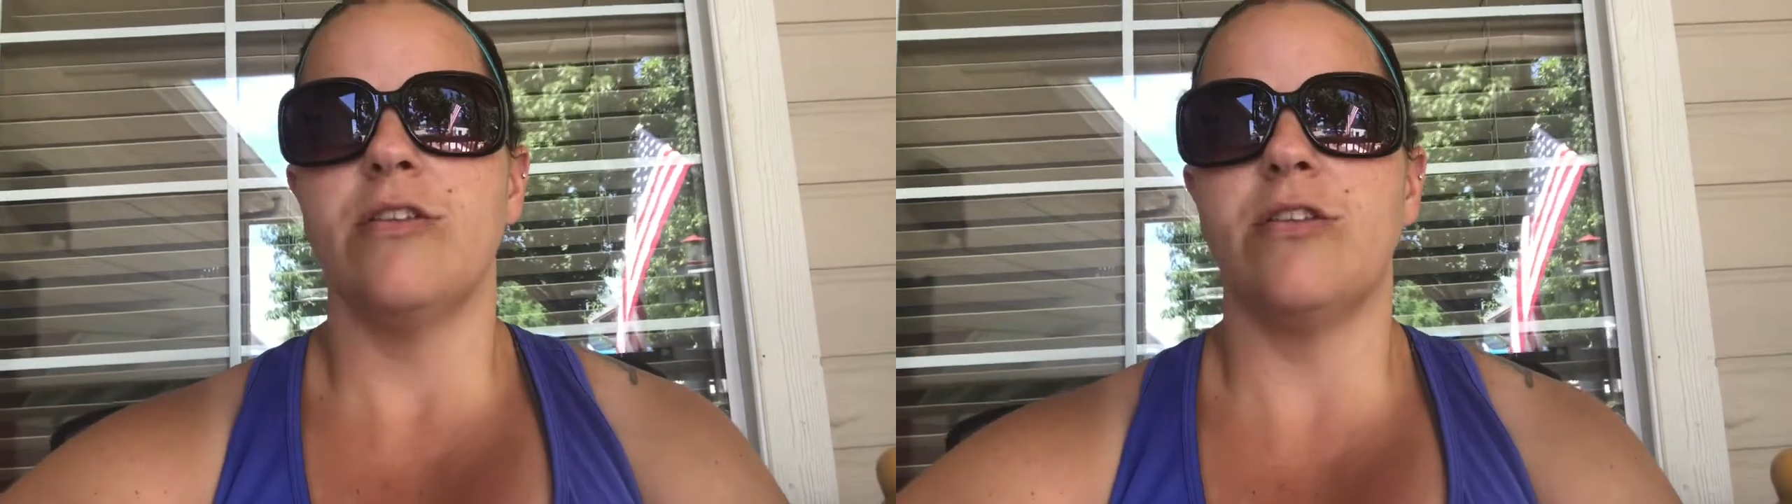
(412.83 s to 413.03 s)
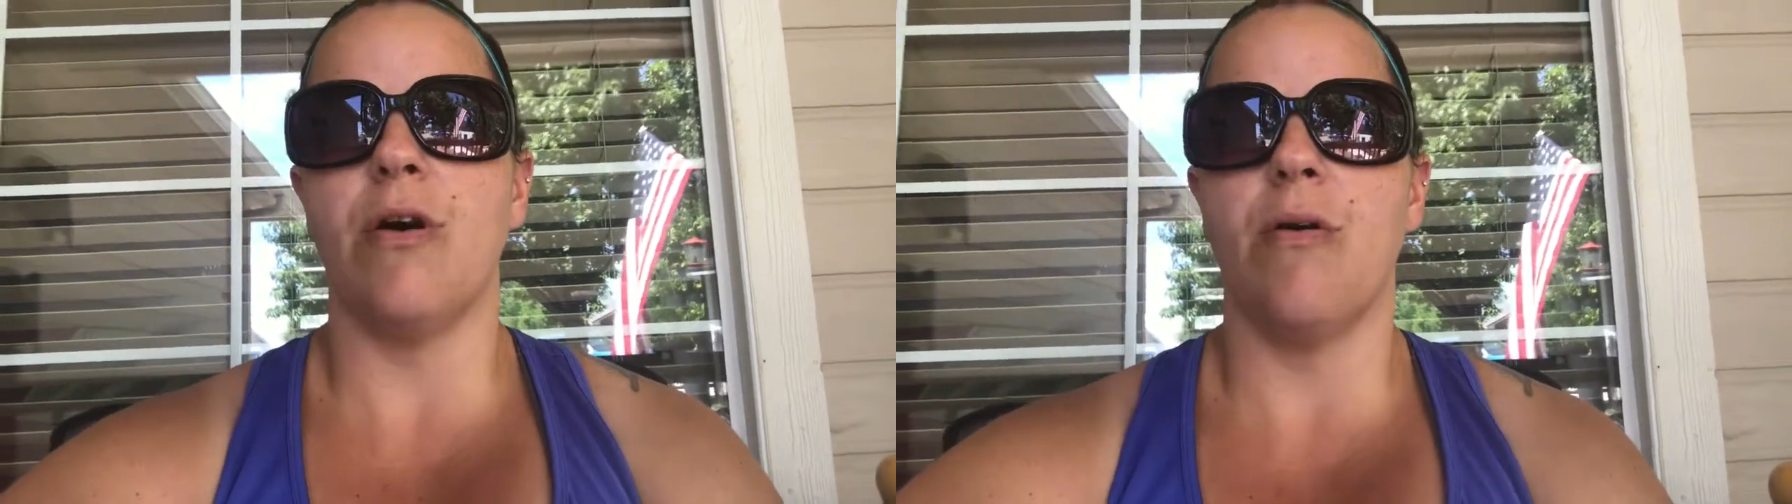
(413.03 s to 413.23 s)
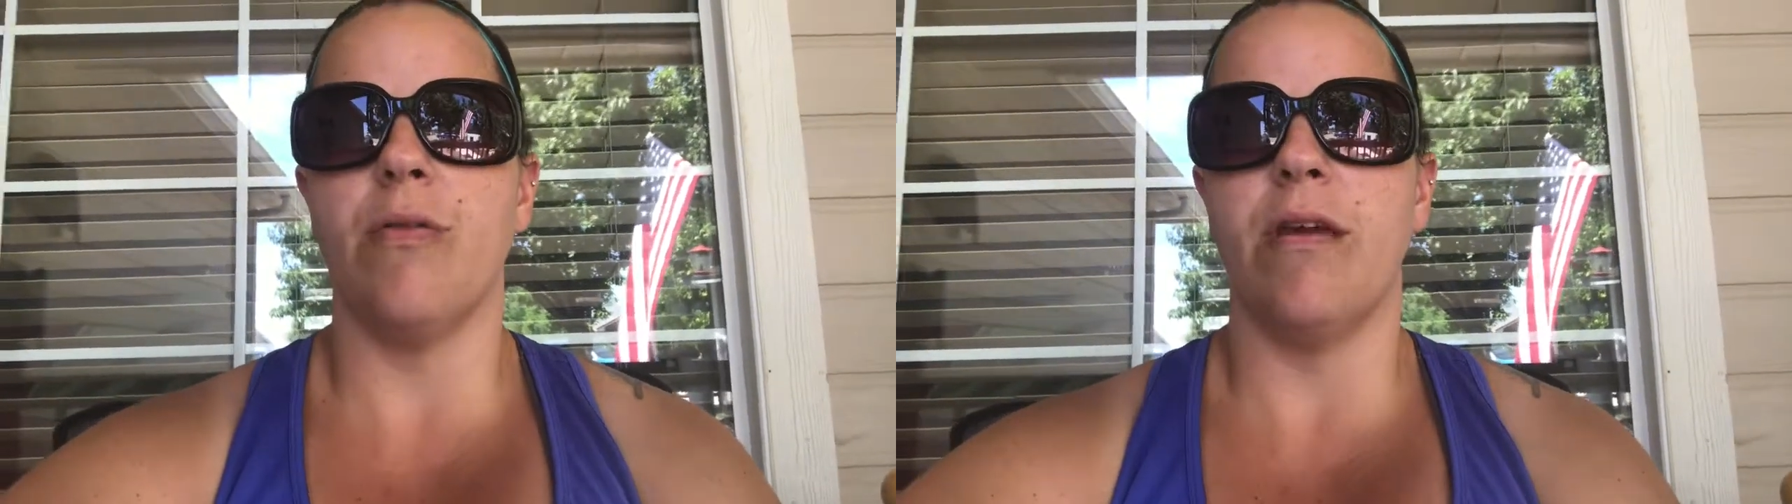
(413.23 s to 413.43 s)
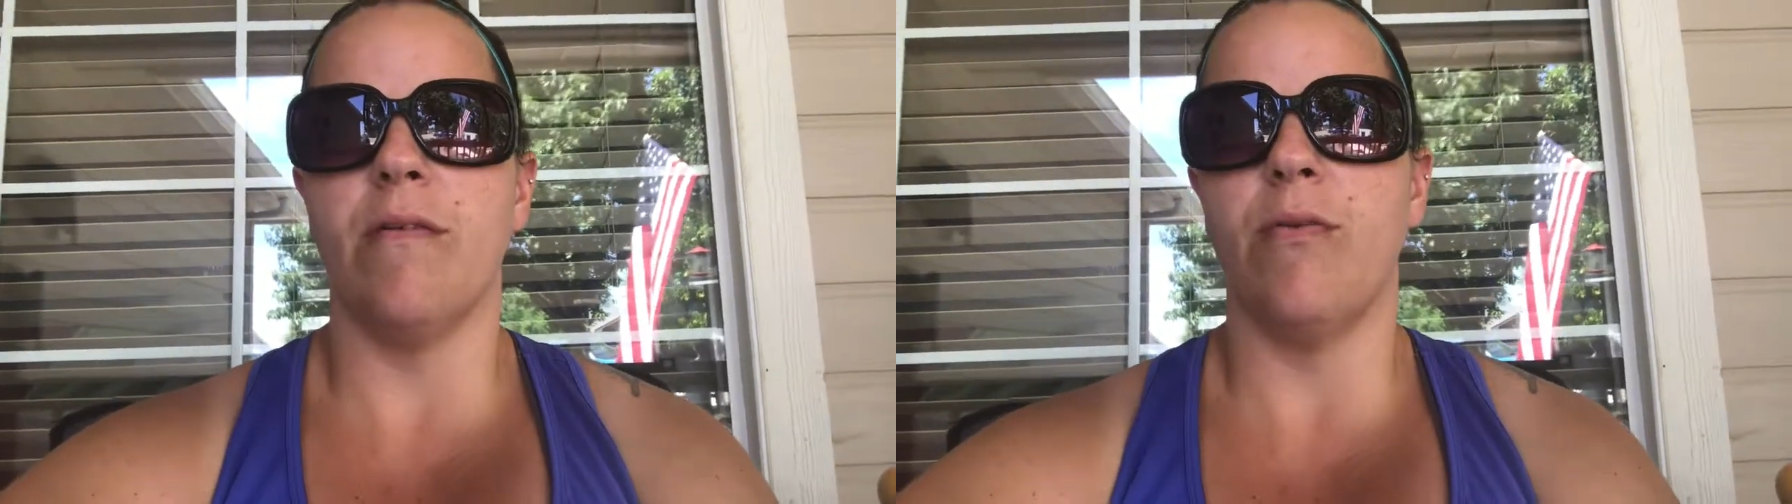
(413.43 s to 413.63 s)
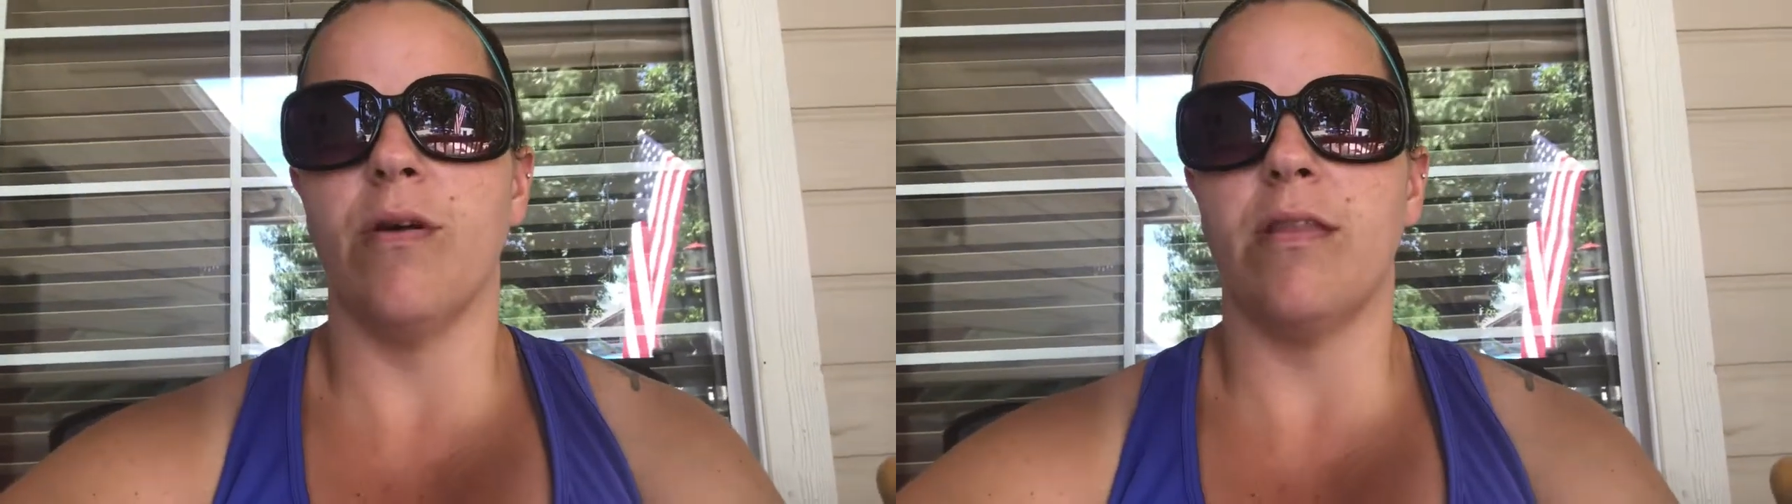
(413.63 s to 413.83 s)
So
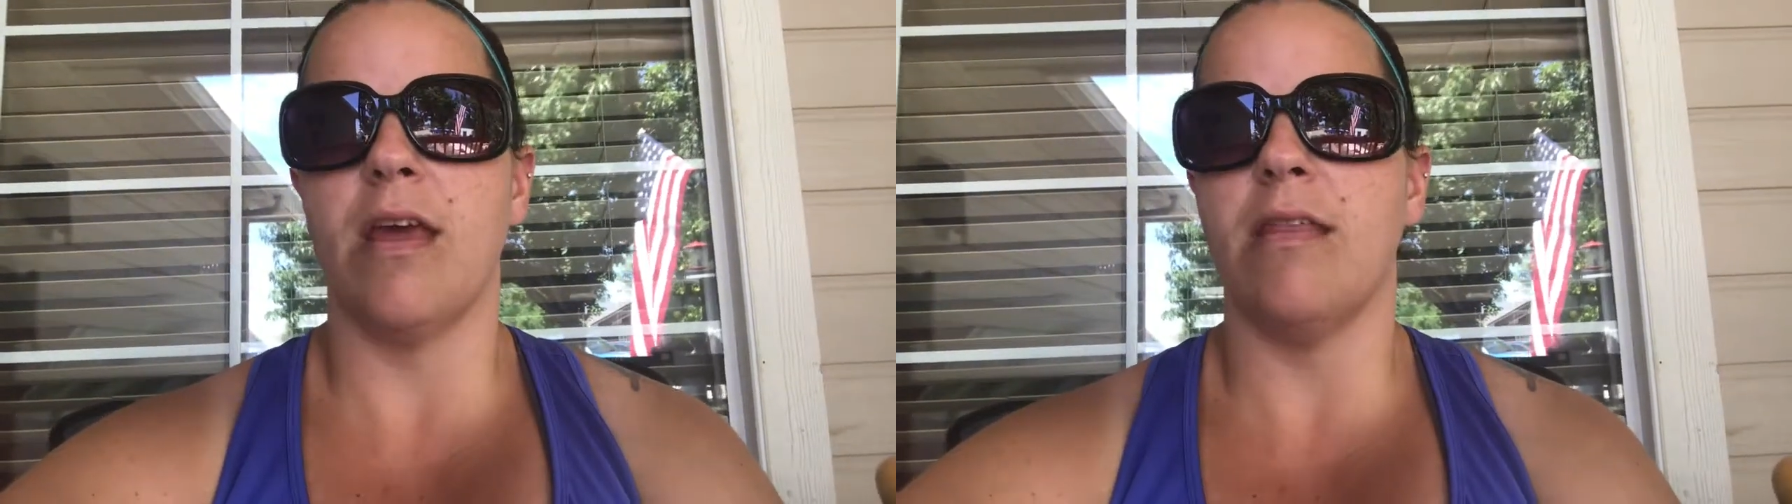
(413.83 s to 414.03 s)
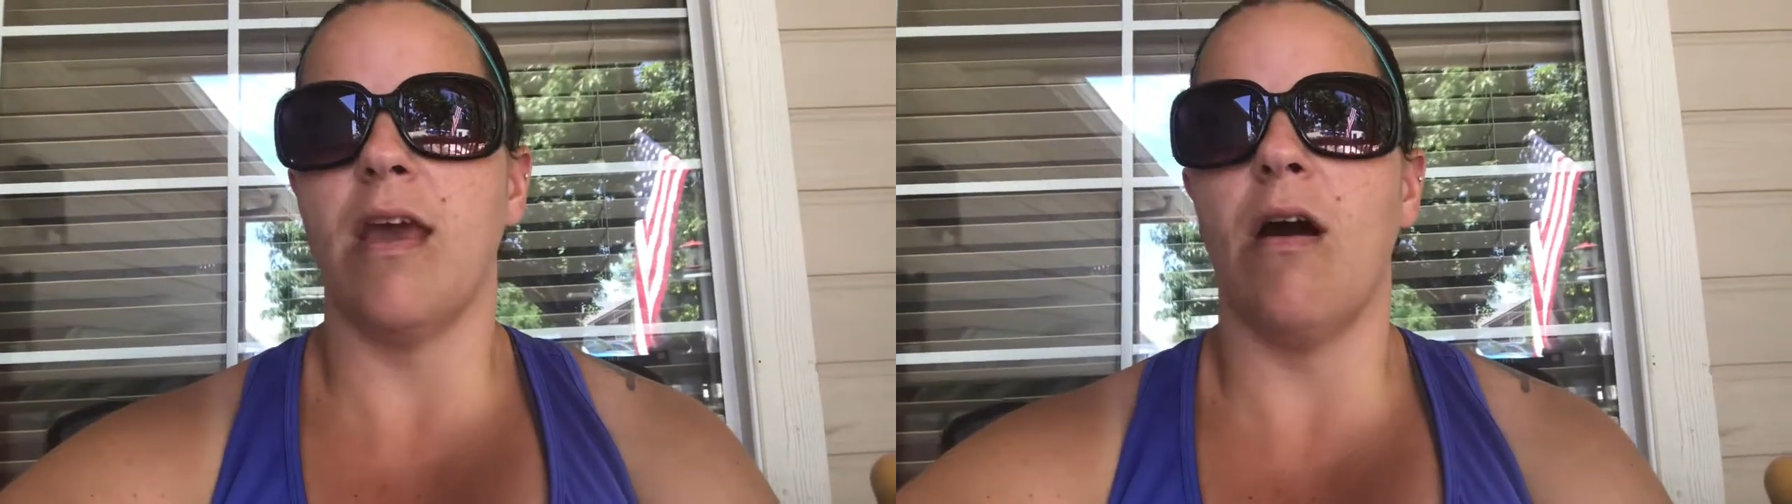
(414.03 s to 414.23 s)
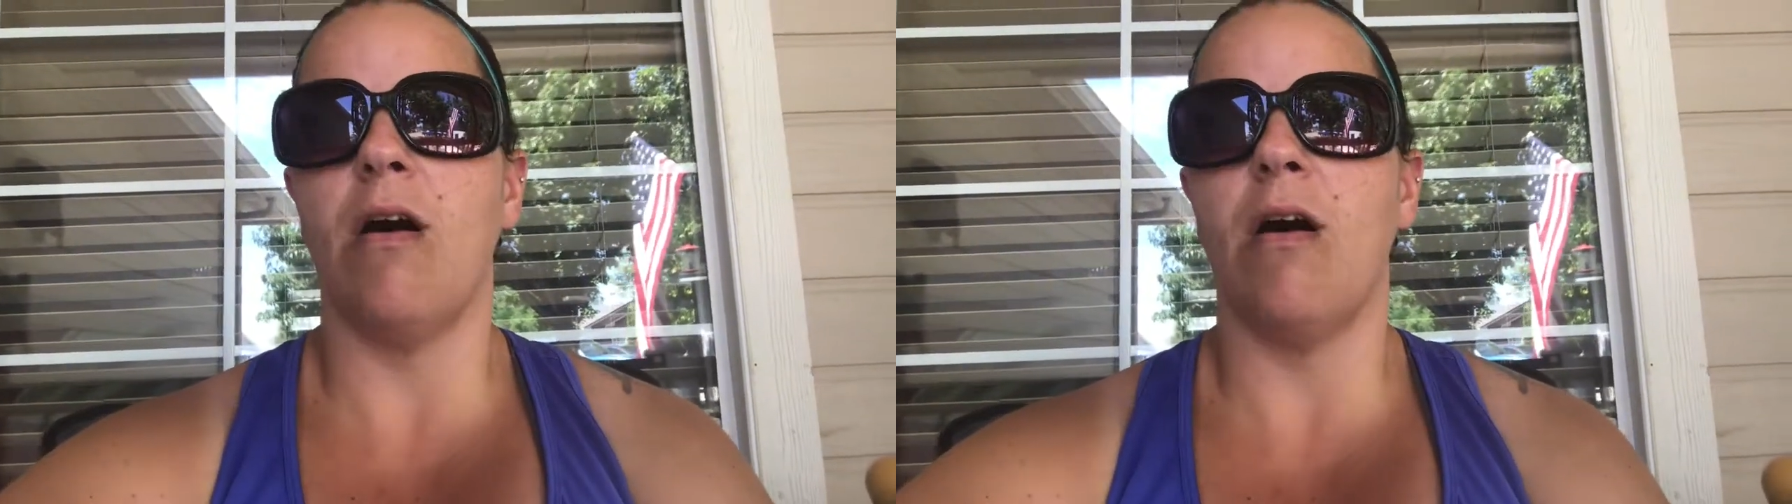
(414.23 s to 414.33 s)
therefore, they